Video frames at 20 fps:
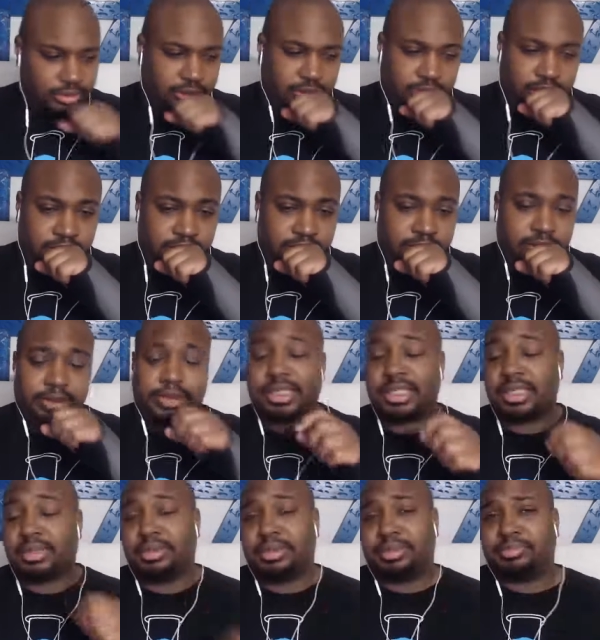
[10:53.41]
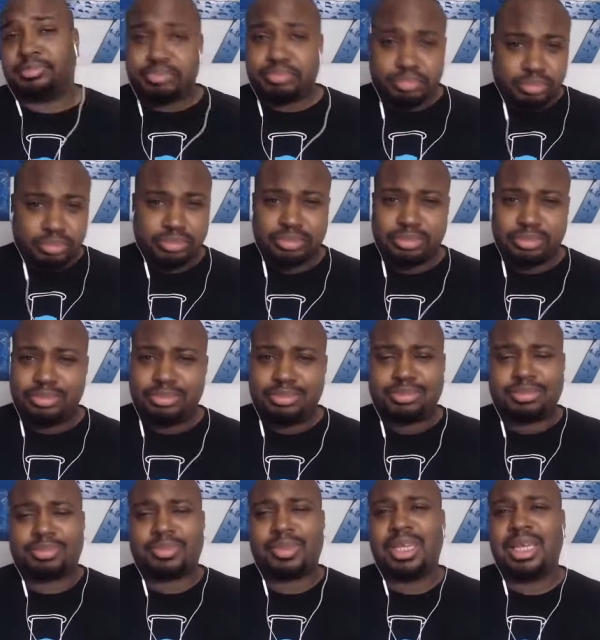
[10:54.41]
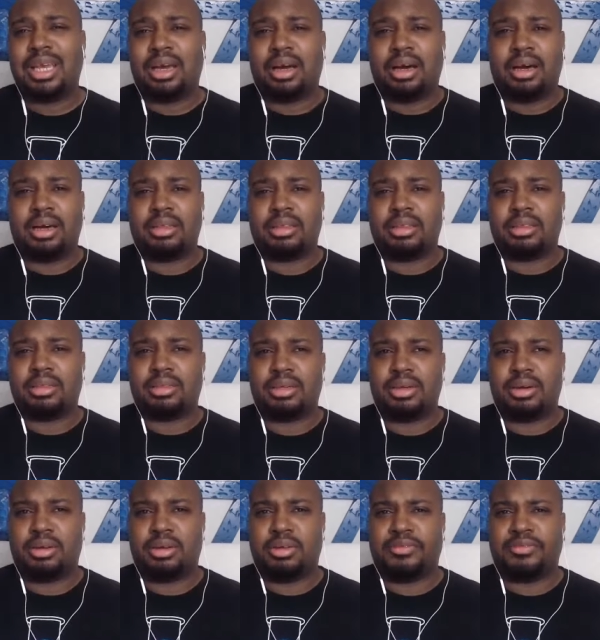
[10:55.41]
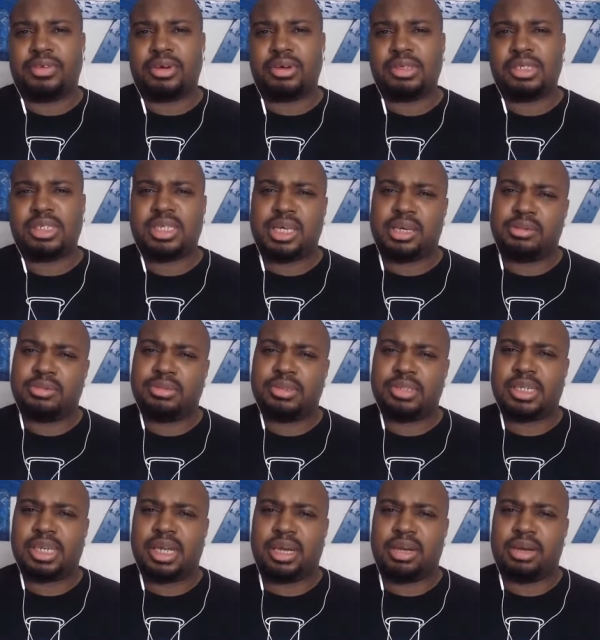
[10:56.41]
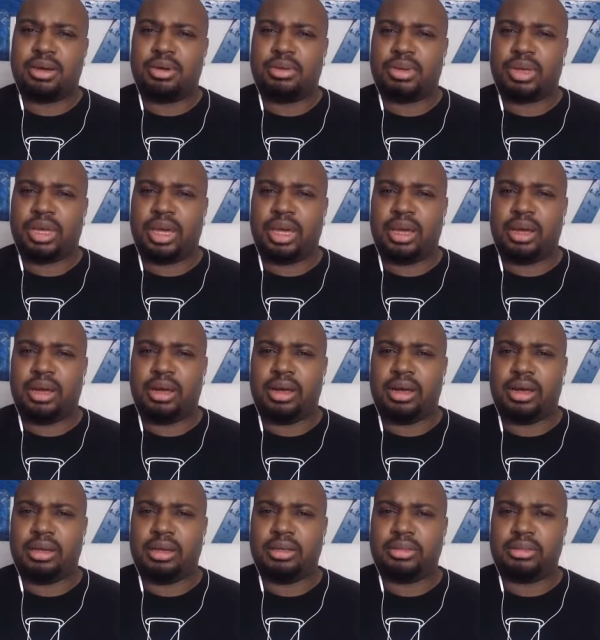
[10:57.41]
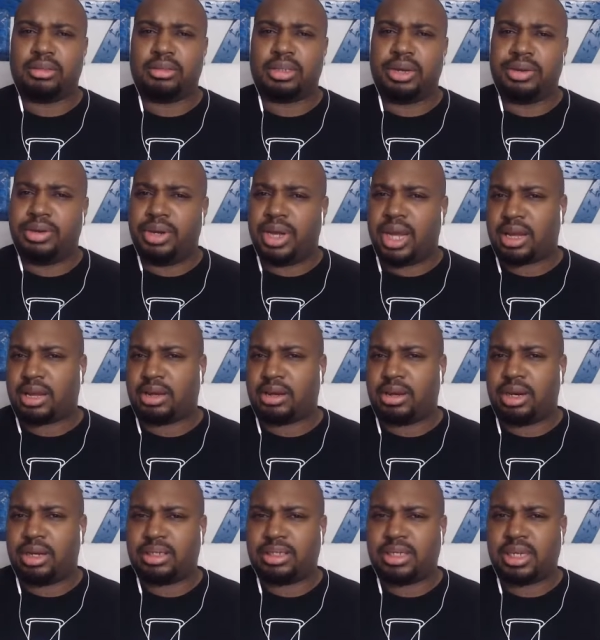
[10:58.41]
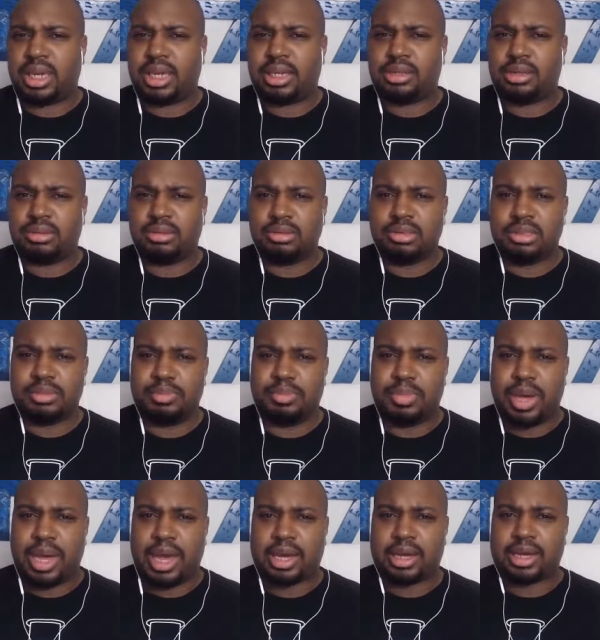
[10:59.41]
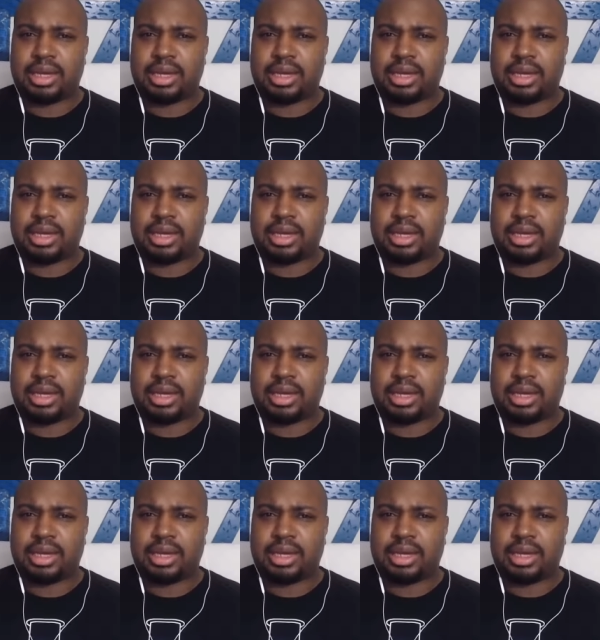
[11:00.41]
excuse me, uh, you know, the first thing was like, okay, uh, they're not gonna take those back